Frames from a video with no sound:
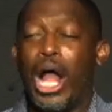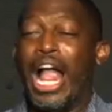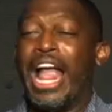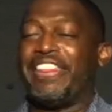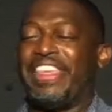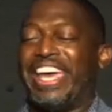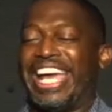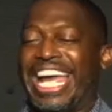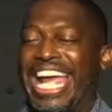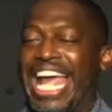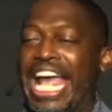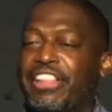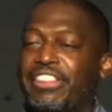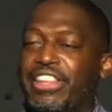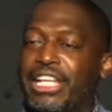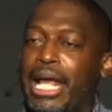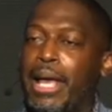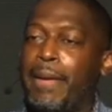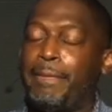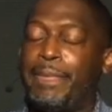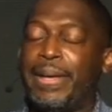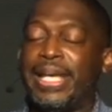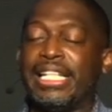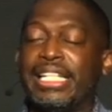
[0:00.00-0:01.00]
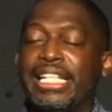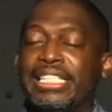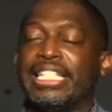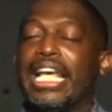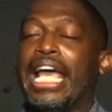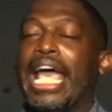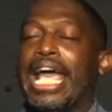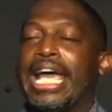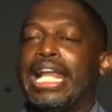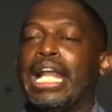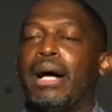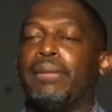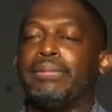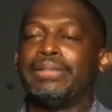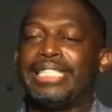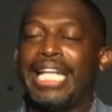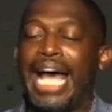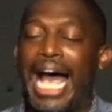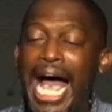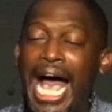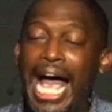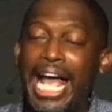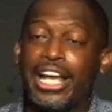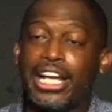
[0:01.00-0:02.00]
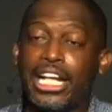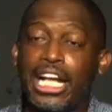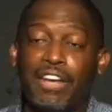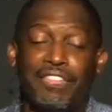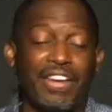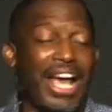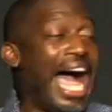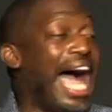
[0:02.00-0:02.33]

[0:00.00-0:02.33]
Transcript: They handle their business, and I'm tired of it.